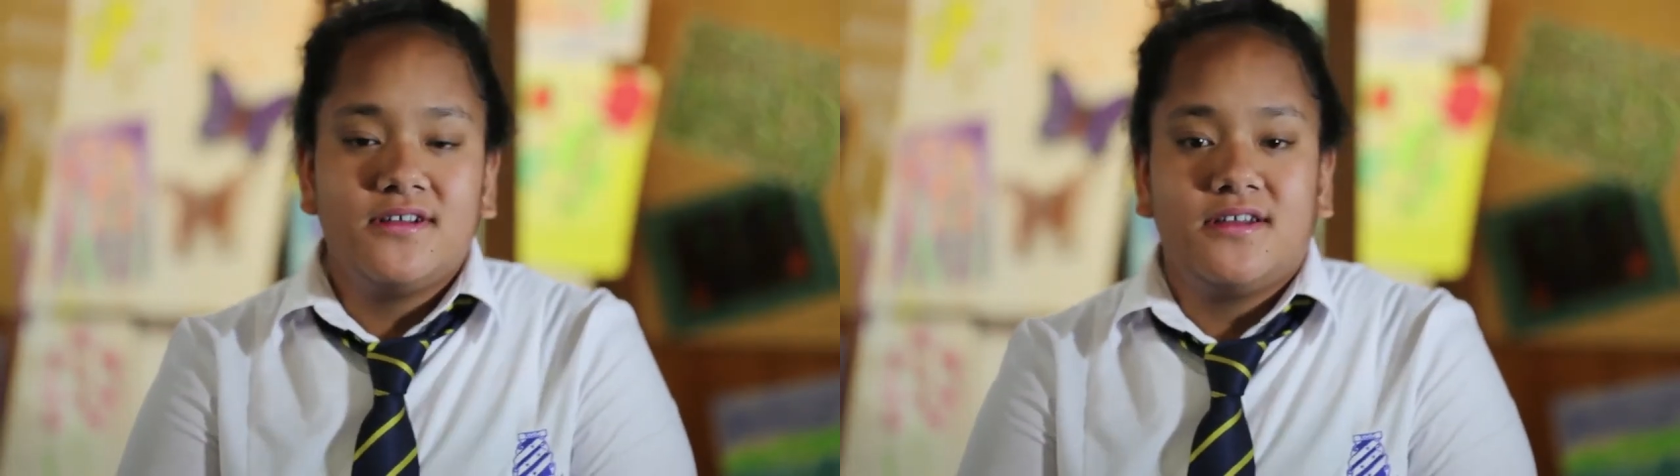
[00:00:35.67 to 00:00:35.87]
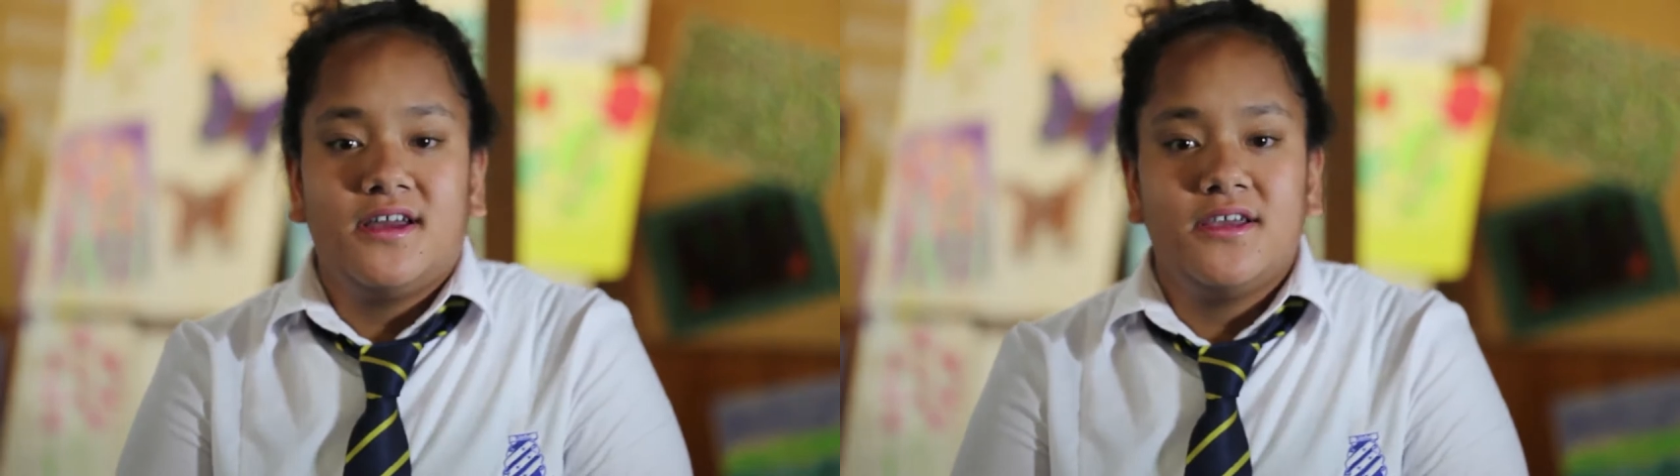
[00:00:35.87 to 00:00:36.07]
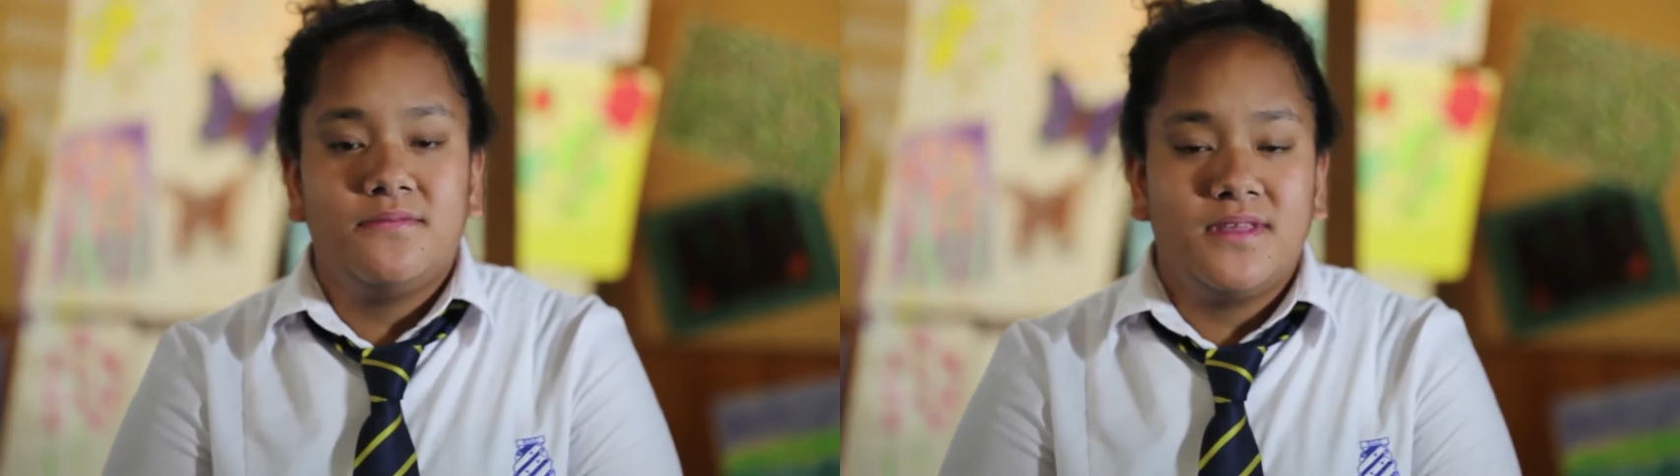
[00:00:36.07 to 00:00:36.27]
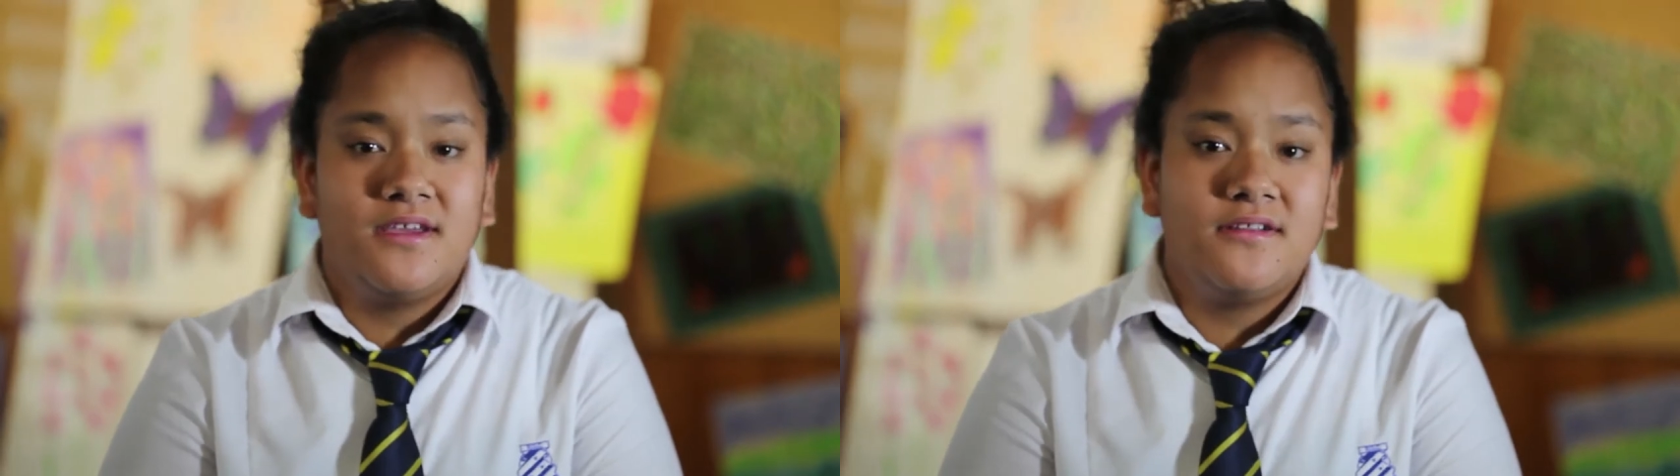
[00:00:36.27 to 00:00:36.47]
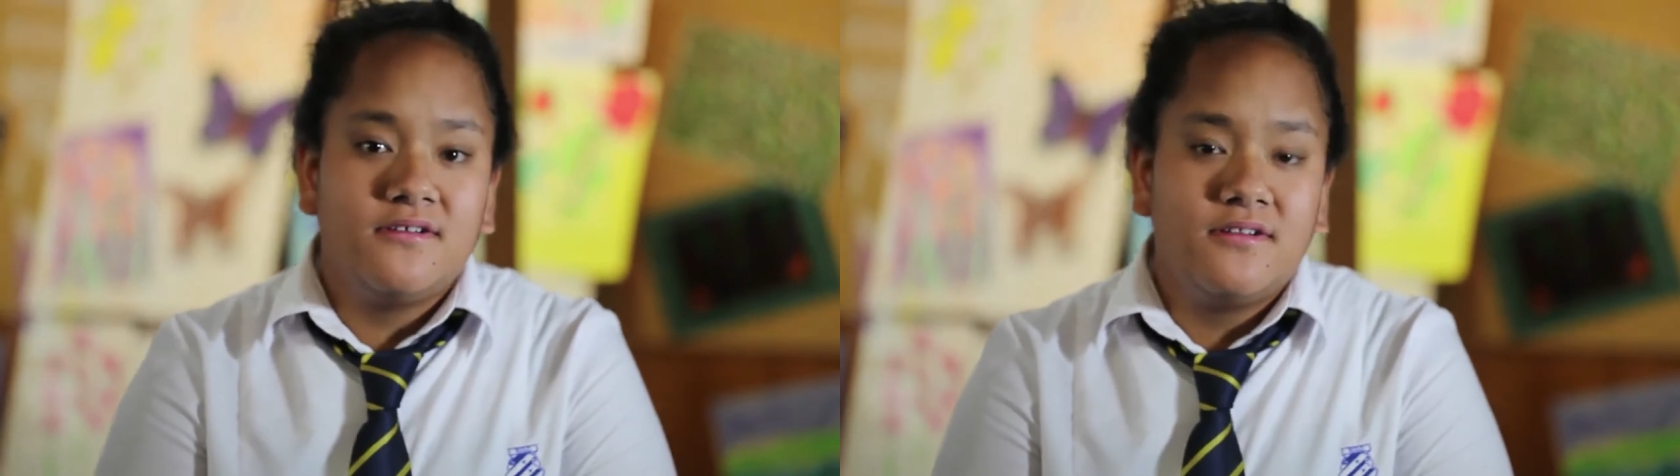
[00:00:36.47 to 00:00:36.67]
I am the
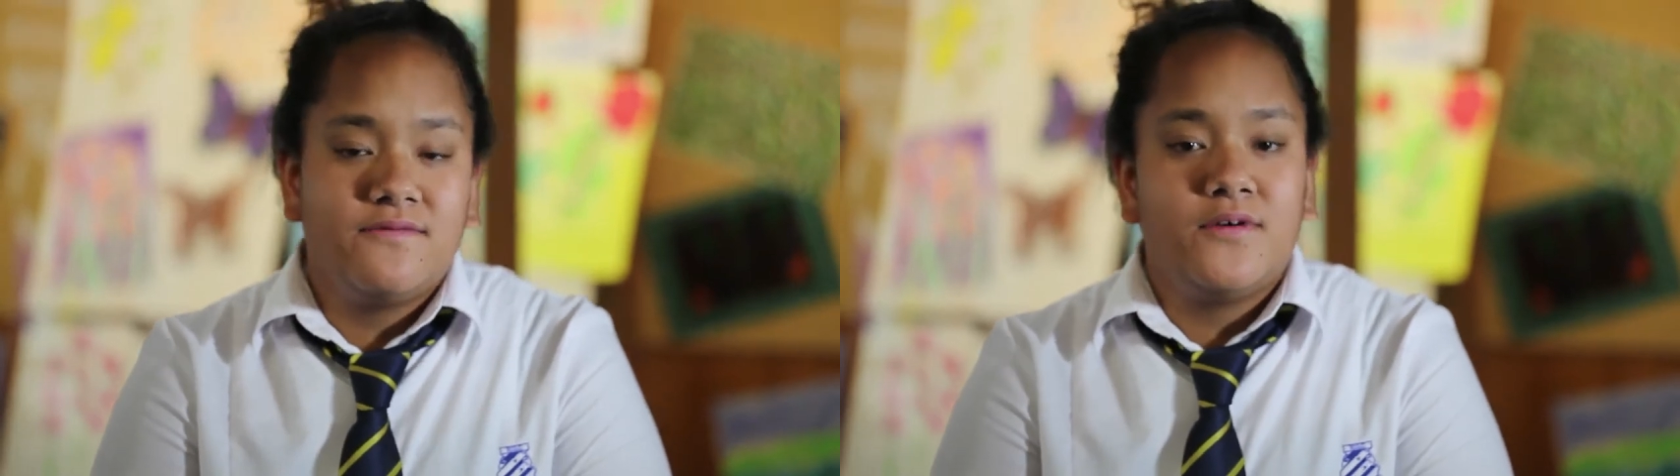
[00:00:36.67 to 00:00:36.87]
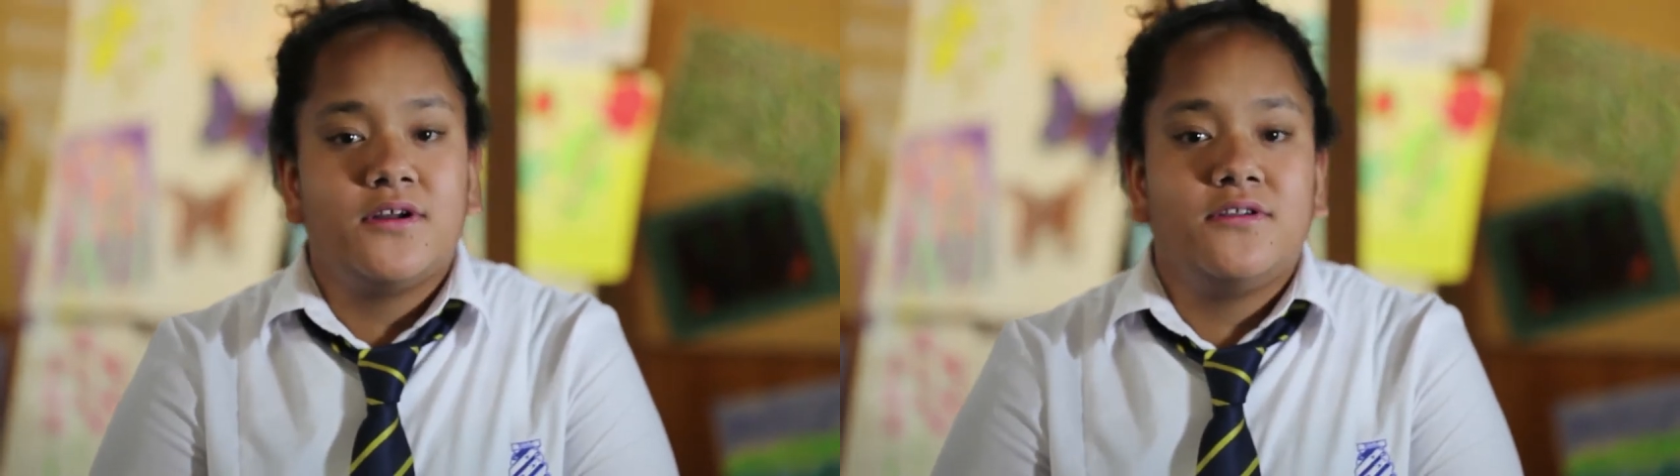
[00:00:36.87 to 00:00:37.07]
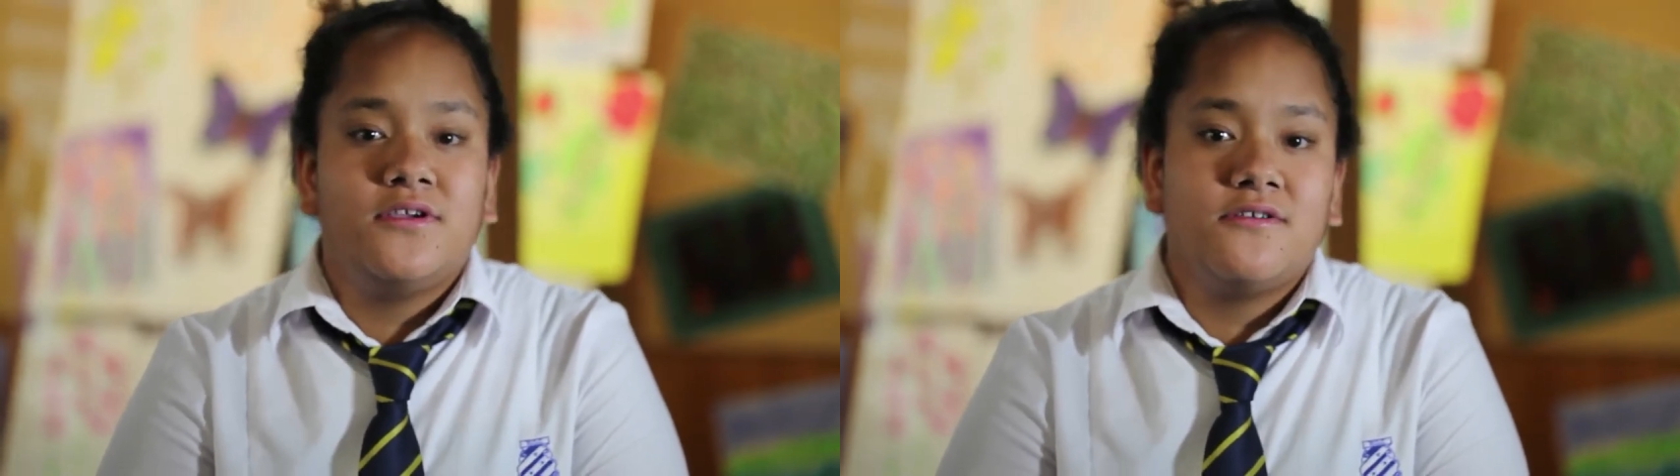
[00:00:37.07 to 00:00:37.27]
head girl of Wanganui